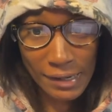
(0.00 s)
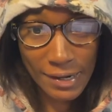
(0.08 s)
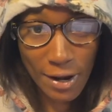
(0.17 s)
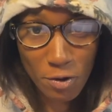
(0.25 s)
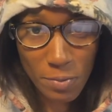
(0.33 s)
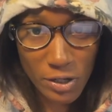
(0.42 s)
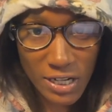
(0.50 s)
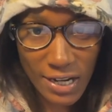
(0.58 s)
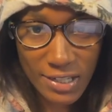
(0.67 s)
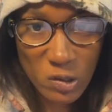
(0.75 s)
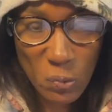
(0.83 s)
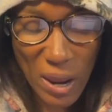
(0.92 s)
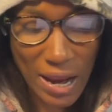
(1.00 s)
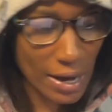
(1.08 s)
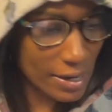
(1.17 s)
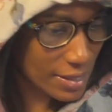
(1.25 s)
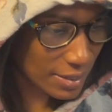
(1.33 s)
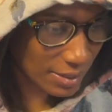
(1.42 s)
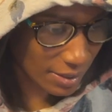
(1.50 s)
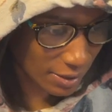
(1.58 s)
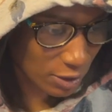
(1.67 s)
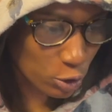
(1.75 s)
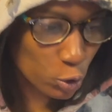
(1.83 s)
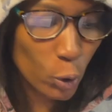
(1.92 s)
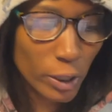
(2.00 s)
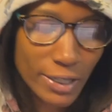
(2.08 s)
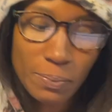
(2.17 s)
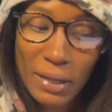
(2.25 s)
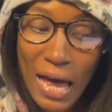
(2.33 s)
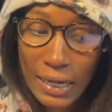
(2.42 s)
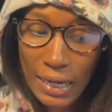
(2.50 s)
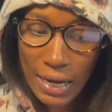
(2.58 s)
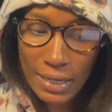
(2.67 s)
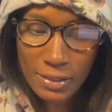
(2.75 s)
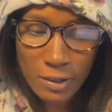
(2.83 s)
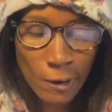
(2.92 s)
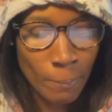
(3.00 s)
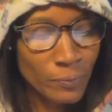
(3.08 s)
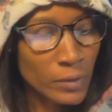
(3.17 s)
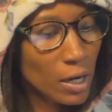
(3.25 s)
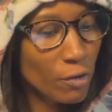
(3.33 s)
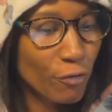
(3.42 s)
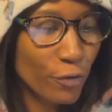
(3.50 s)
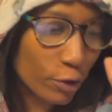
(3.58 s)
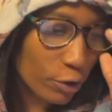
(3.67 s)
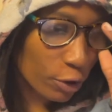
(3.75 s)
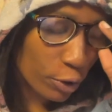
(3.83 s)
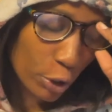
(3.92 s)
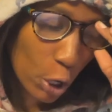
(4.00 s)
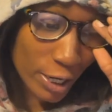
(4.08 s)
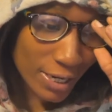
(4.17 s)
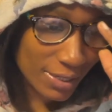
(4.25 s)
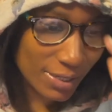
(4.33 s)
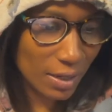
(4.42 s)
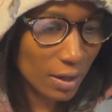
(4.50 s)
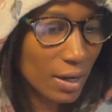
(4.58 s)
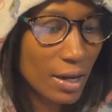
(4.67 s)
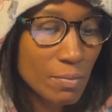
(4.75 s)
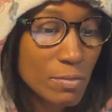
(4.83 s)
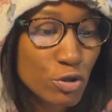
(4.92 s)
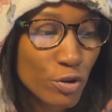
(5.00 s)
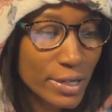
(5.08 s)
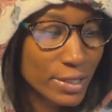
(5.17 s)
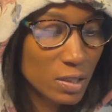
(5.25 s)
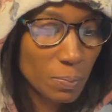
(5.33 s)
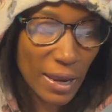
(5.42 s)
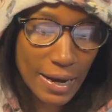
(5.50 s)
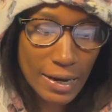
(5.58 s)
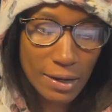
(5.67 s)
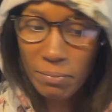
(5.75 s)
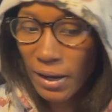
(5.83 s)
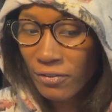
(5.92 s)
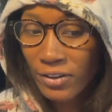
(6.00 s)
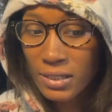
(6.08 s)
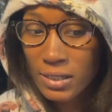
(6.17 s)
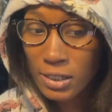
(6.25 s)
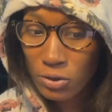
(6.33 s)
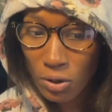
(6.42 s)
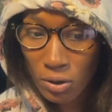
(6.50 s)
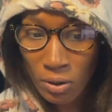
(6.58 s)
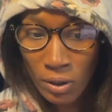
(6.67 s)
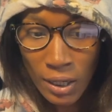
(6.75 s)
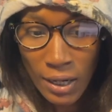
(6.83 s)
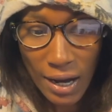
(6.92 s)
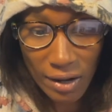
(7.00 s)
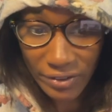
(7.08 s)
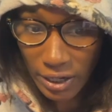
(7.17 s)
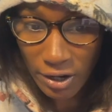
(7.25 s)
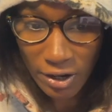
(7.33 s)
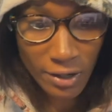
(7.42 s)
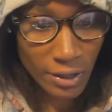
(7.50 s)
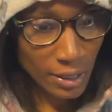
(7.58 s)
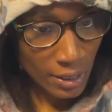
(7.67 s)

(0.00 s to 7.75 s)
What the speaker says: another building in Spain, this is Torres Blancas, a vertical garden city in Madrid, Spain, by Francisco Javier